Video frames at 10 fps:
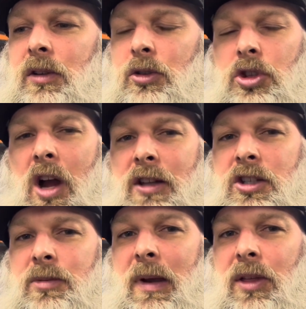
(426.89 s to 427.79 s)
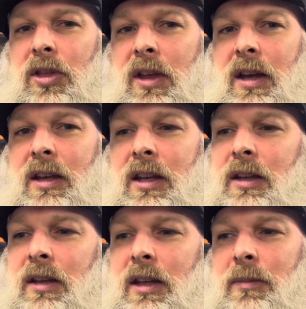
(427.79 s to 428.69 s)
Sean Smith,
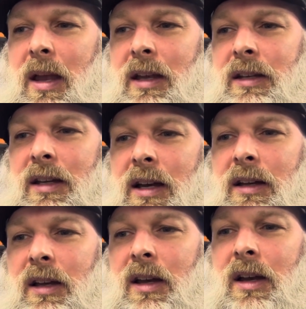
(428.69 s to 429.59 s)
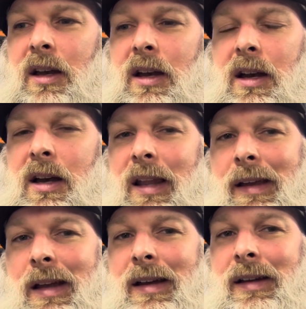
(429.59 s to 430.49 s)
he made
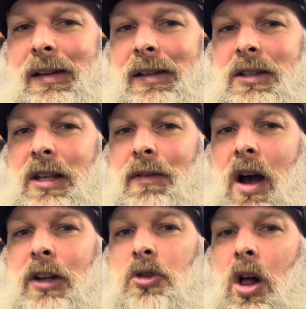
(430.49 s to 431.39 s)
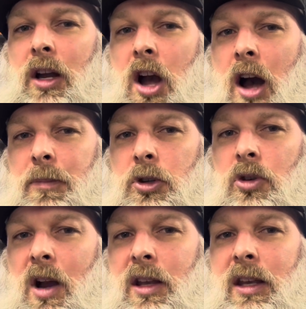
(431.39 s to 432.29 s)
instead of a hydraulic hopper
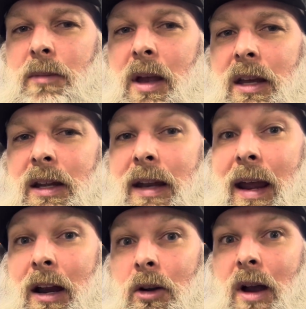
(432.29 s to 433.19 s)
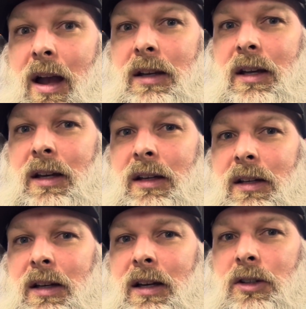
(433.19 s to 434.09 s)
truck, he made an air ride
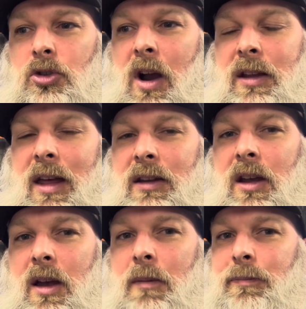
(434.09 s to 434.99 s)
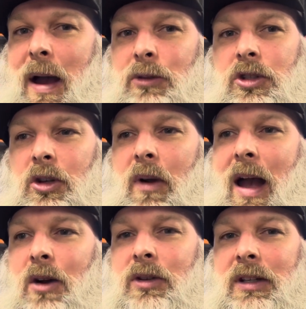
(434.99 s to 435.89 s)
truck that bounced
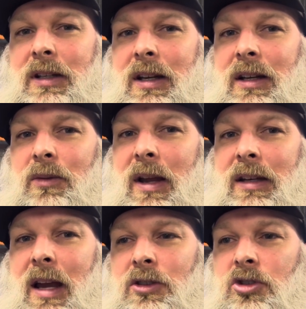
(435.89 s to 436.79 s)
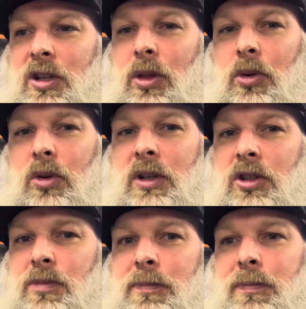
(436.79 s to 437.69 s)
around and ran nitrogen through it and
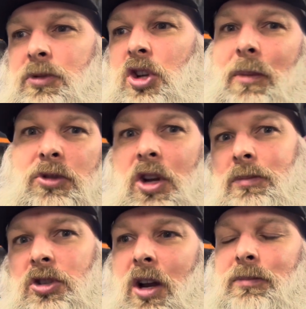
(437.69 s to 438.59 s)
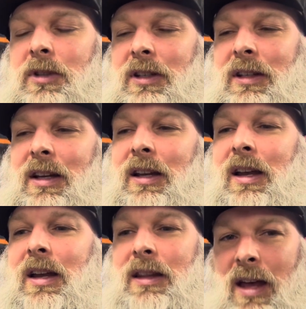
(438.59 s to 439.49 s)
just jumped, and
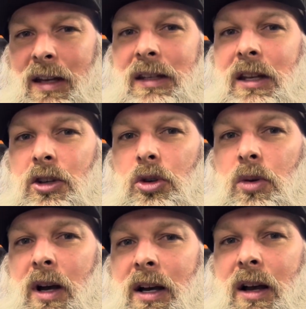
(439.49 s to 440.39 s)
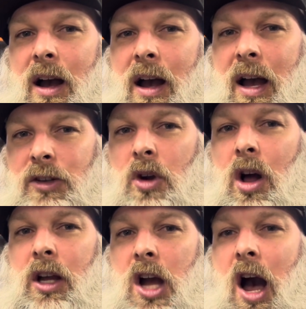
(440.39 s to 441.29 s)
then he did do a
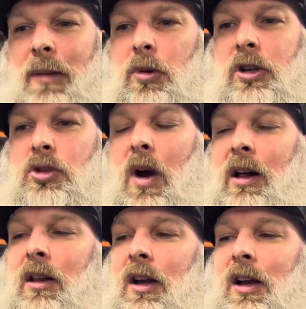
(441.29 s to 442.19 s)
hydraulic hopper as well.